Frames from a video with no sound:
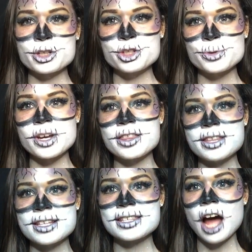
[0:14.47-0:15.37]
gonna do
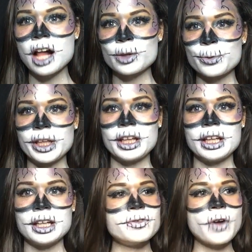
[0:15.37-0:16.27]
this
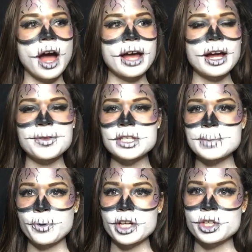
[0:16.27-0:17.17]
Halloween. I got this
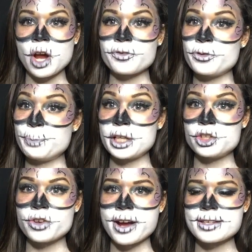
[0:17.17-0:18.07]
inspiration off of
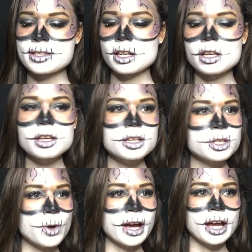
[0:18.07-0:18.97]
Pinterest,
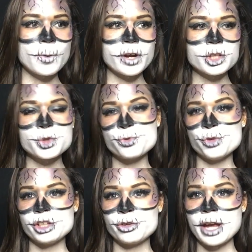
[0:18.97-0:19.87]
so I kinda wanted to
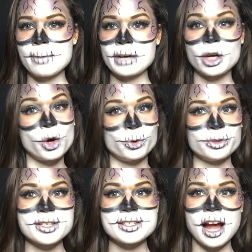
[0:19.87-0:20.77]
recreate my
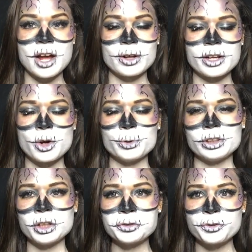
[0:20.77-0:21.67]
own style and
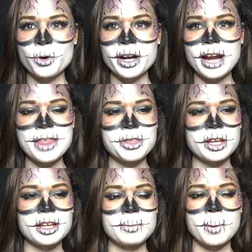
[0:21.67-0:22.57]
own look for it. I
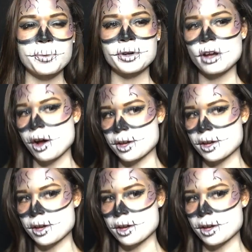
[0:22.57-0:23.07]
think it came out pretty